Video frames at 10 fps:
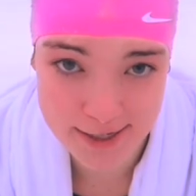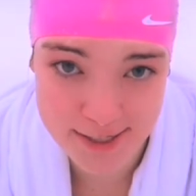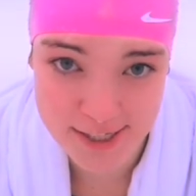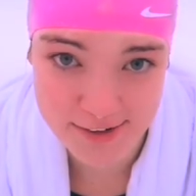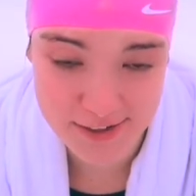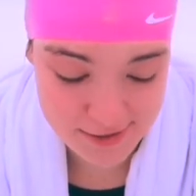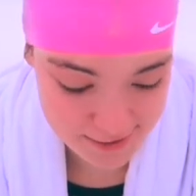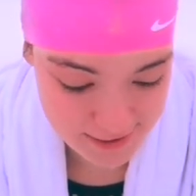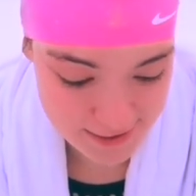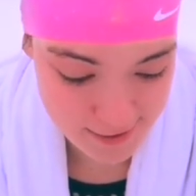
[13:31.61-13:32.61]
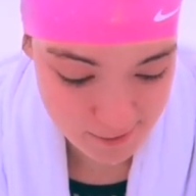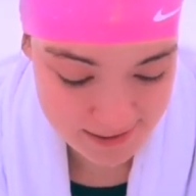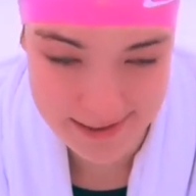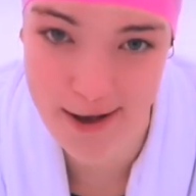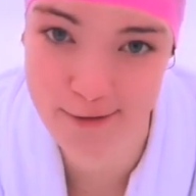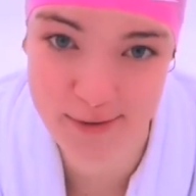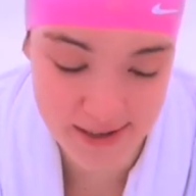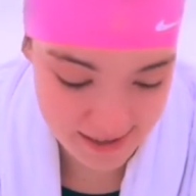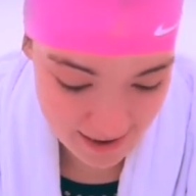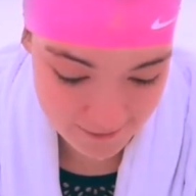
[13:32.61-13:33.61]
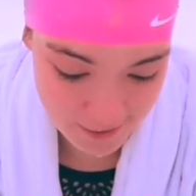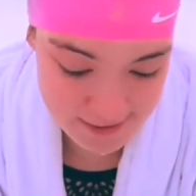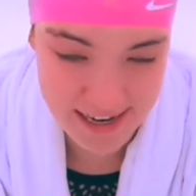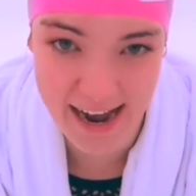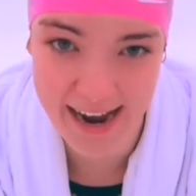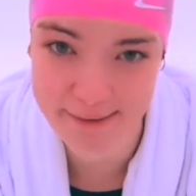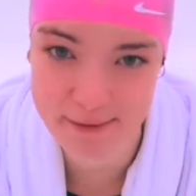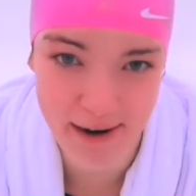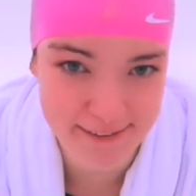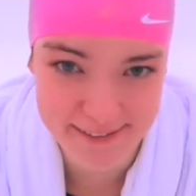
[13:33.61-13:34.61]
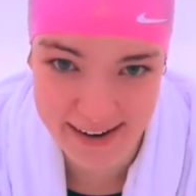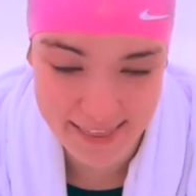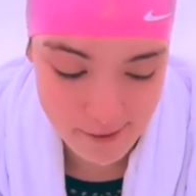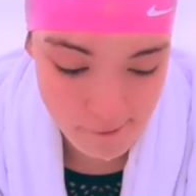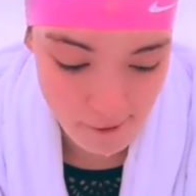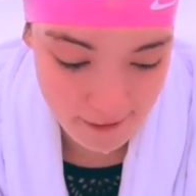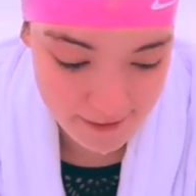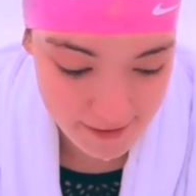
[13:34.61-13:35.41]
if I do say so myself. We didn't have low tide, we got right in the water. It's